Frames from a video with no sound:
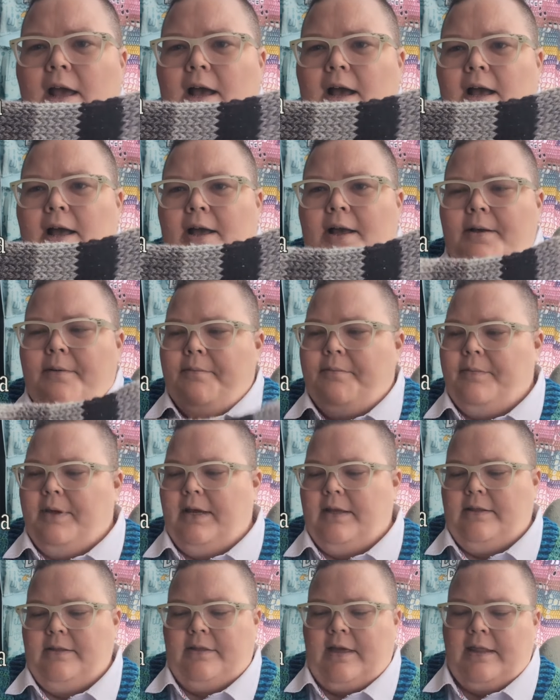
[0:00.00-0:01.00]

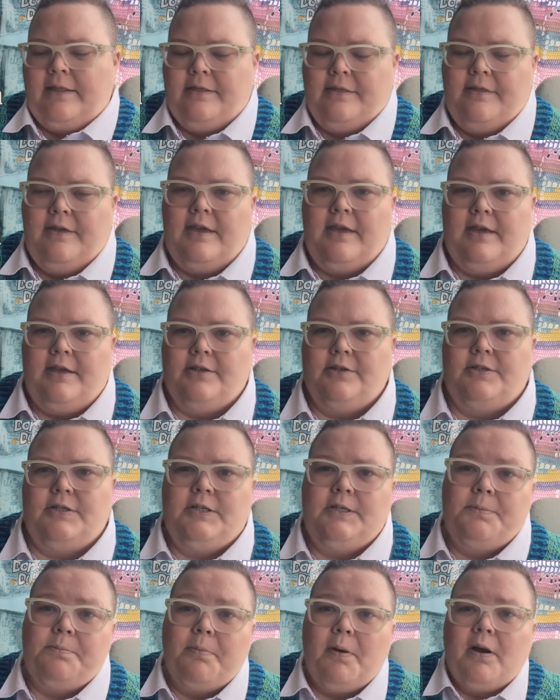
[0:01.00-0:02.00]
Then the
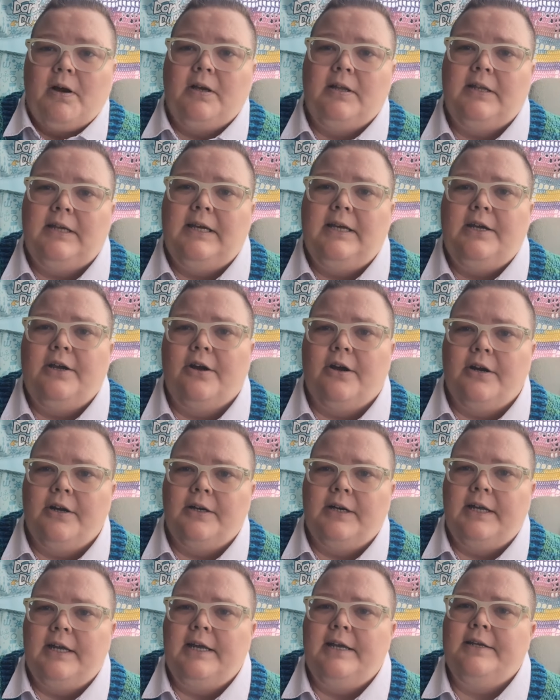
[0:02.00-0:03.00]
sparkly
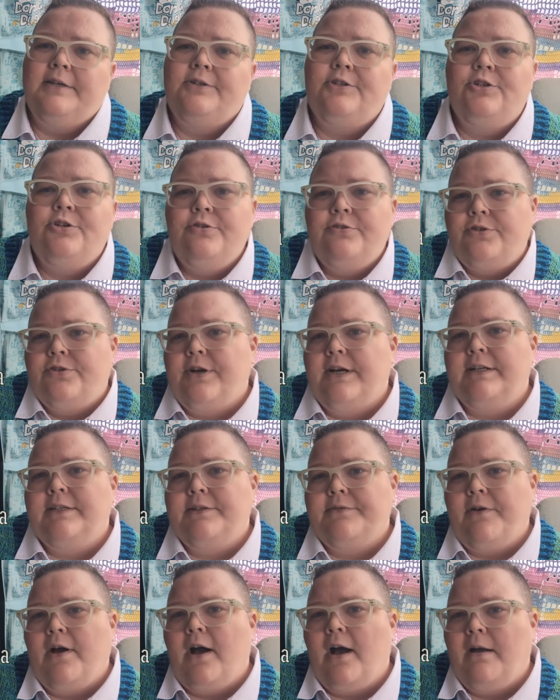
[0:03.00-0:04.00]
yarn is two strands
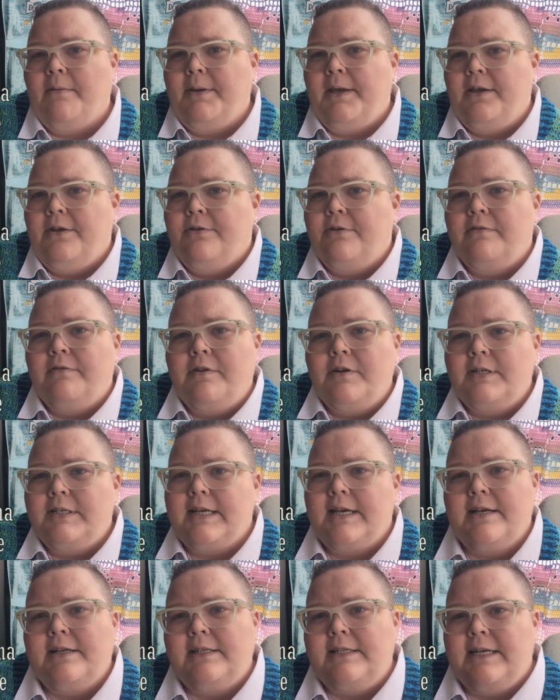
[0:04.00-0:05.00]
of Hobby Universe
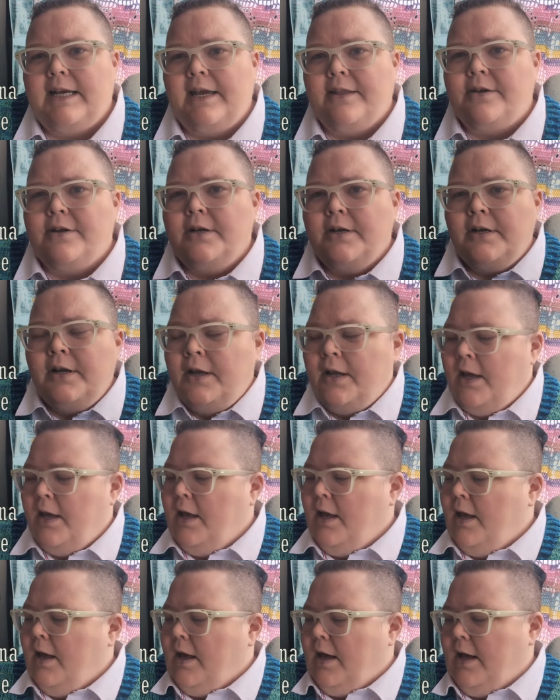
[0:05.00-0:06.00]
held together.
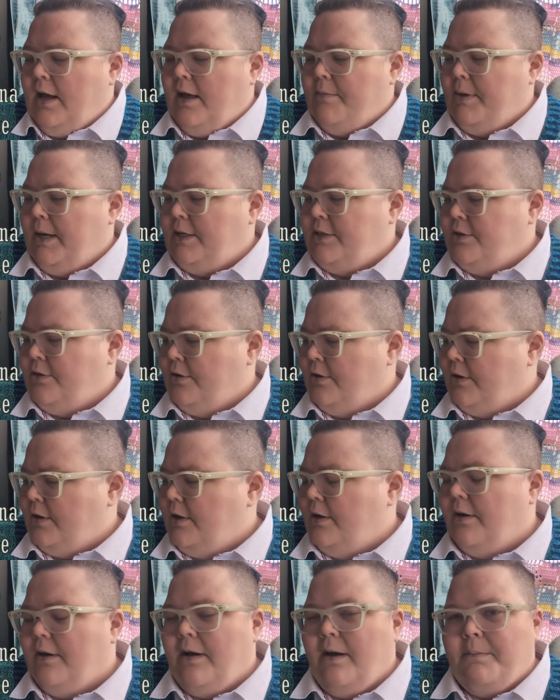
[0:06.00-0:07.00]
I
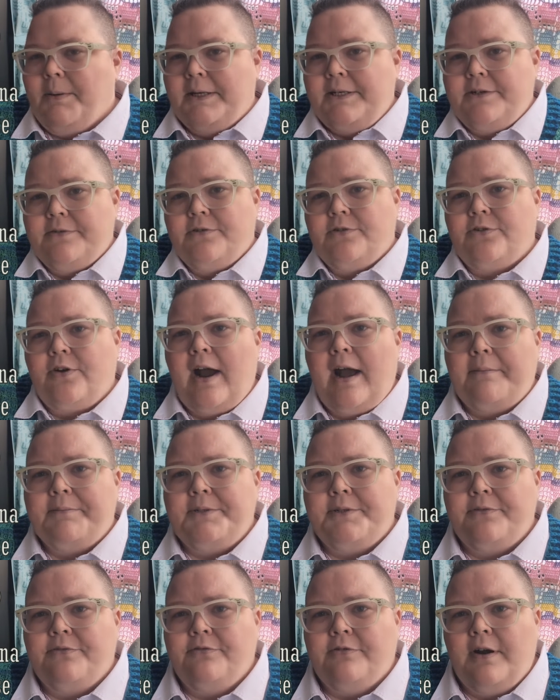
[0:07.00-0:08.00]
took a bunch of
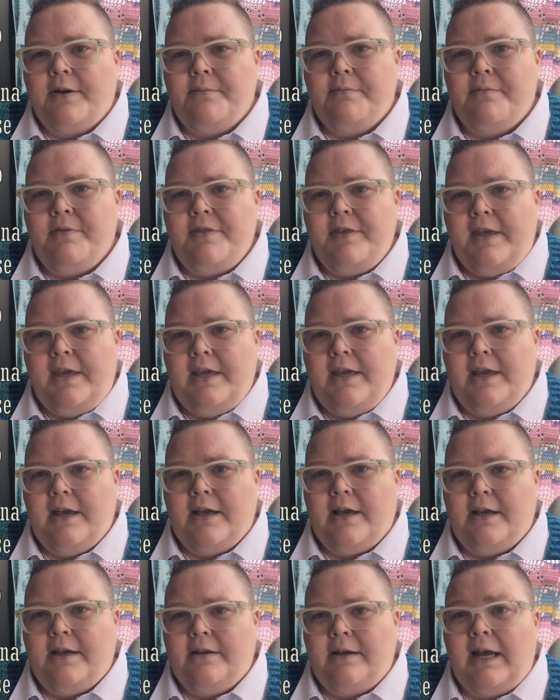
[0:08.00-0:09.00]
scraps from the,
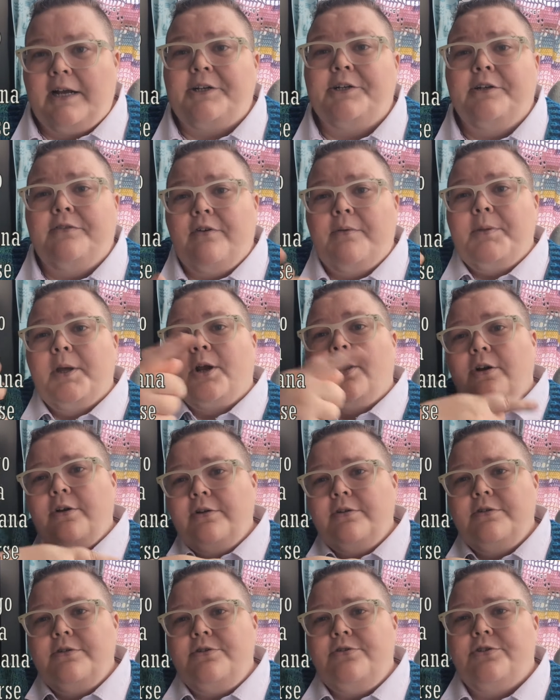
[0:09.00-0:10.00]
actually from the
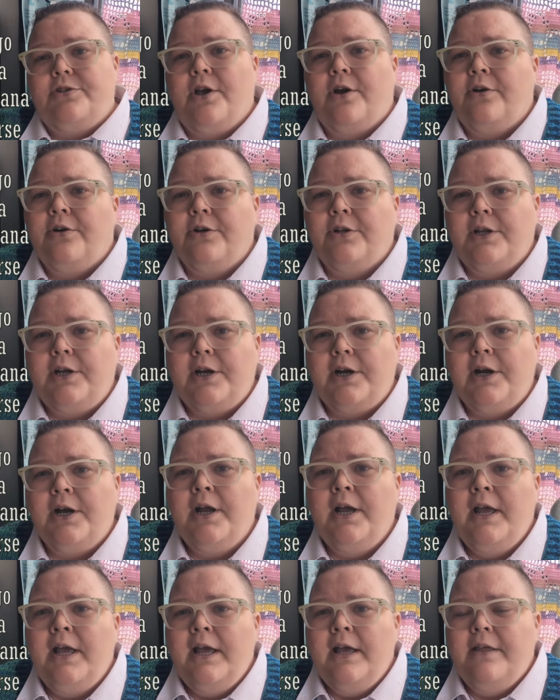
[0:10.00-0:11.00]
curtains you saw earlier,
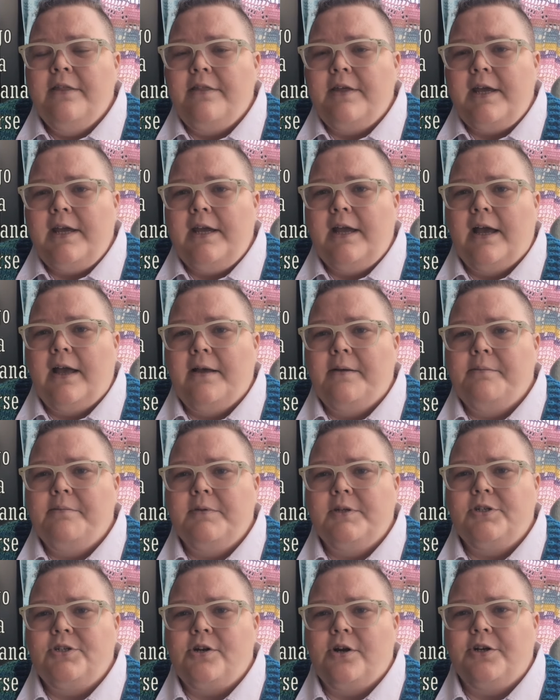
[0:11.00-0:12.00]
the
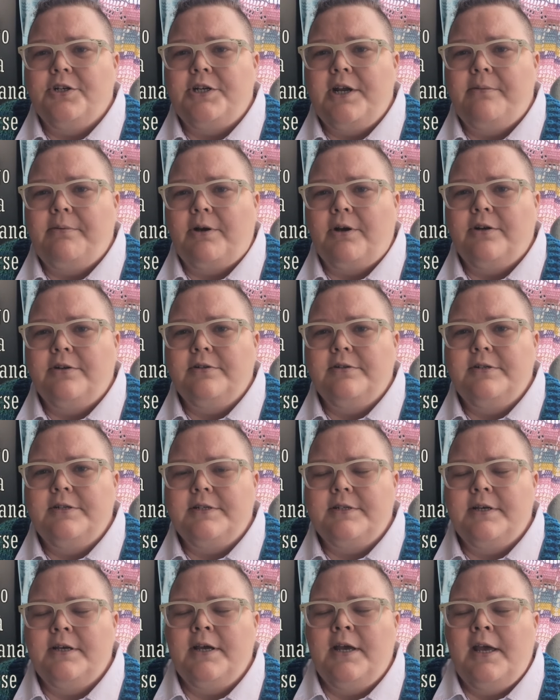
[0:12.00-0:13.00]
star-shaped
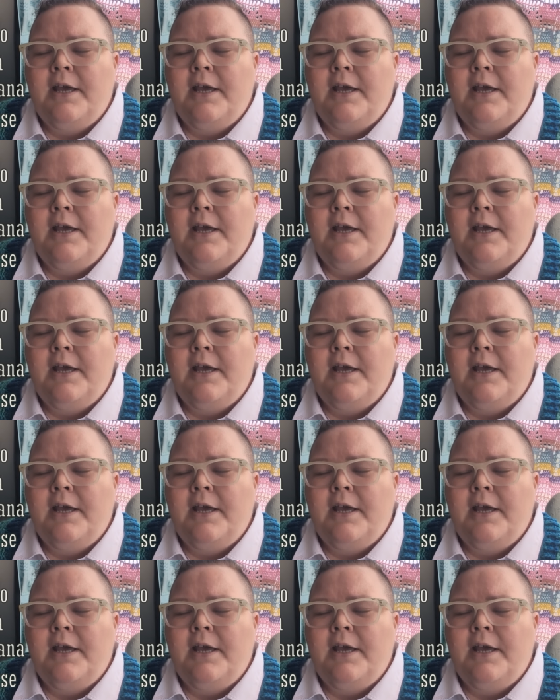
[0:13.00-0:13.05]
curtains.